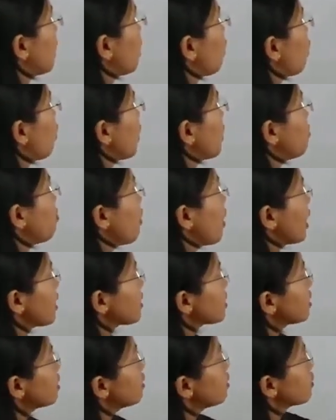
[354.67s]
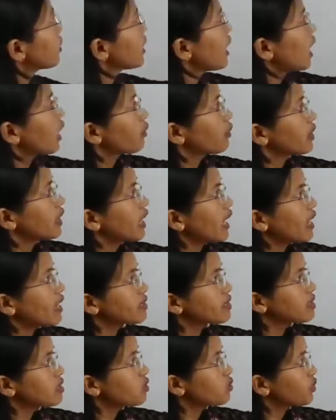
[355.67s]
When metal react with an
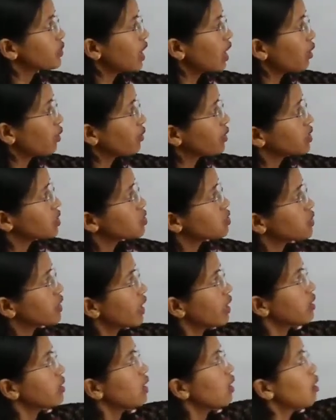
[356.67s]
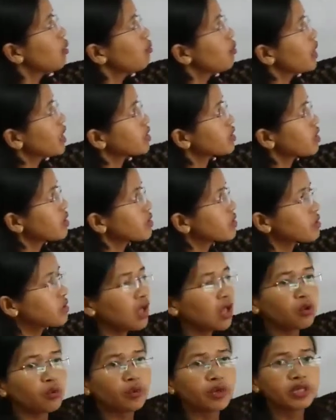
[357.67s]
acid, we are going to get metal
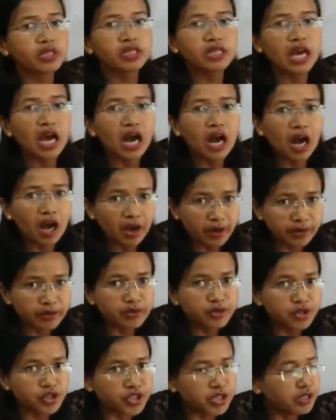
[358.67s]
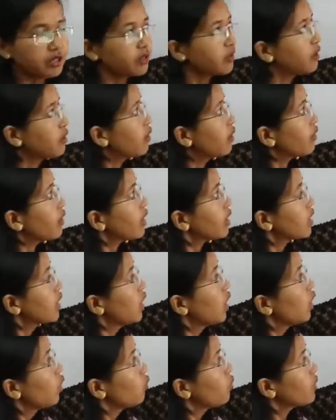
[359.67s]
salt with hydrogen. Alright,
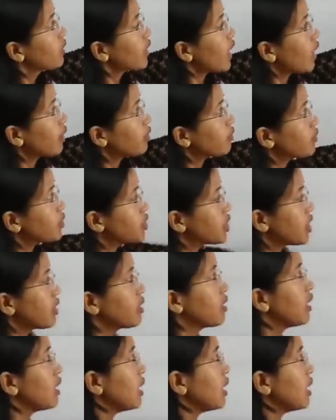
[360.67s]
with hydrogen.